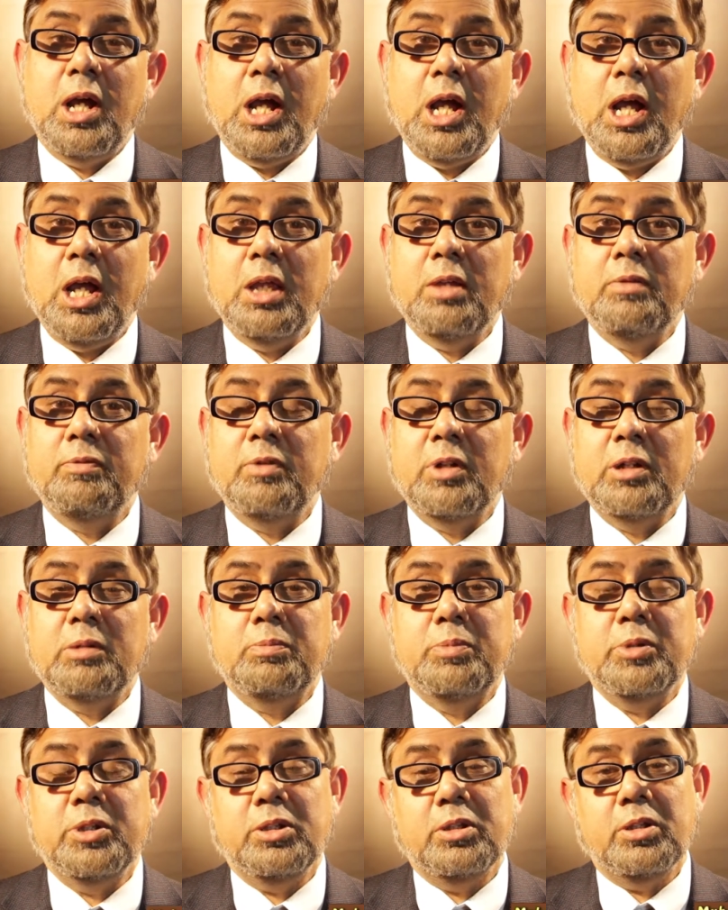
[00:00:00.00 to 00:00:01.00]
I will
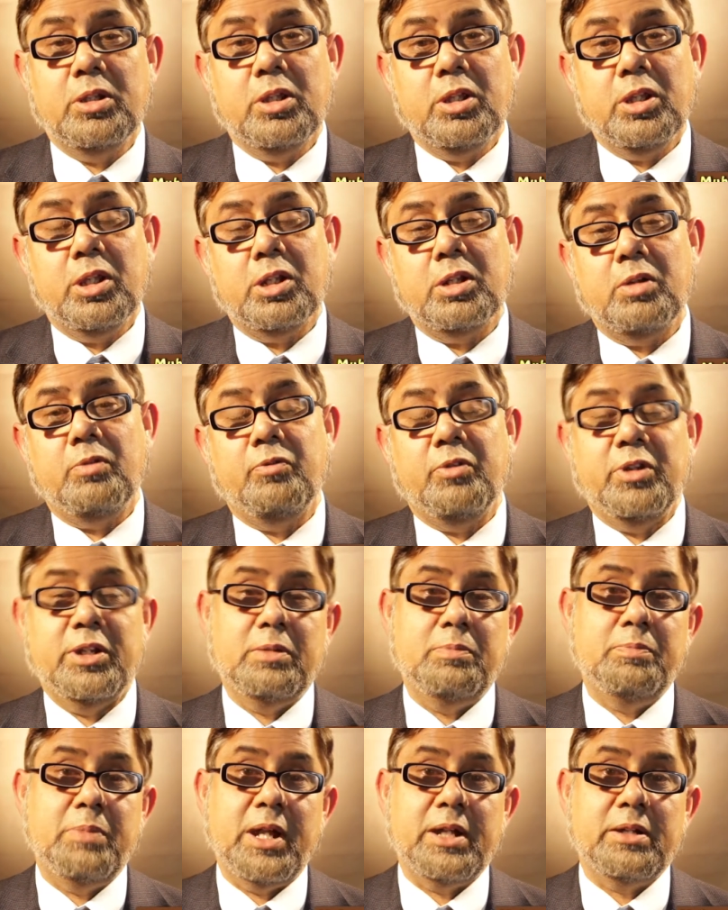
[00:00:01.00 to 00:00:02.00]
be in a
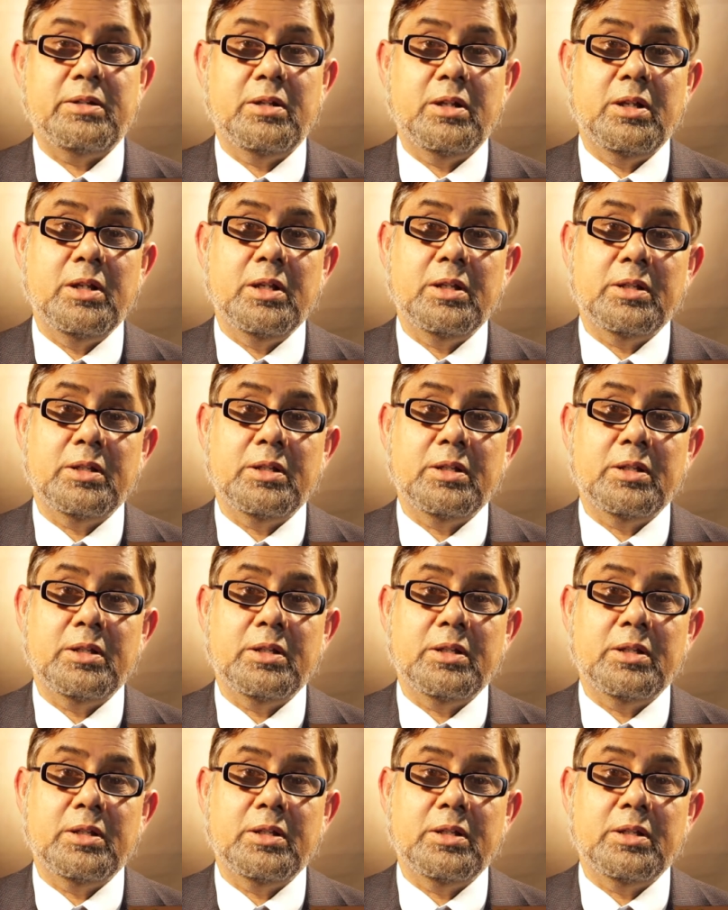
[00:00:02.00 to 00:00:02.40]
very bad